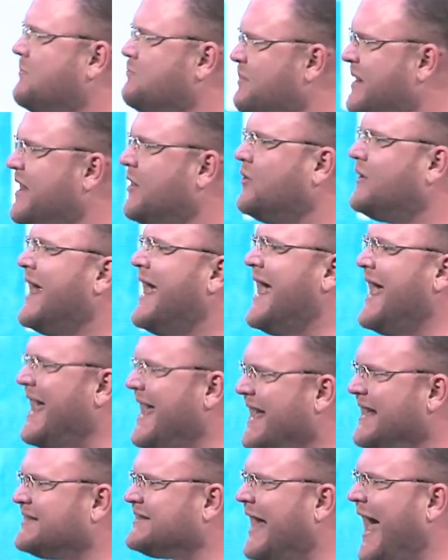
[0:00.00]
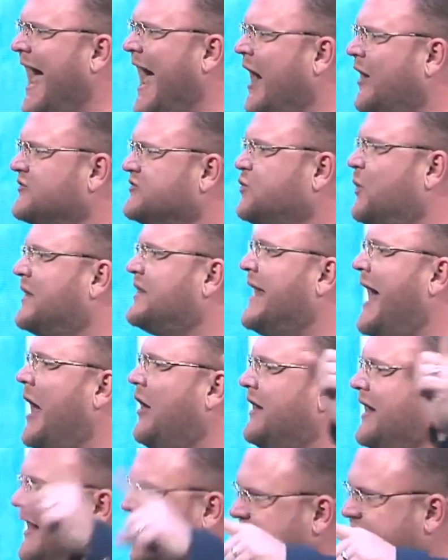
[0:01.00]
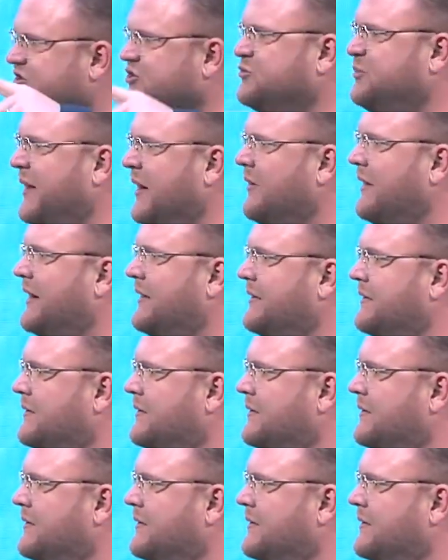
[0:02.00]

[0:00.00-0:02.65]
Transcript: build his house without his spirit?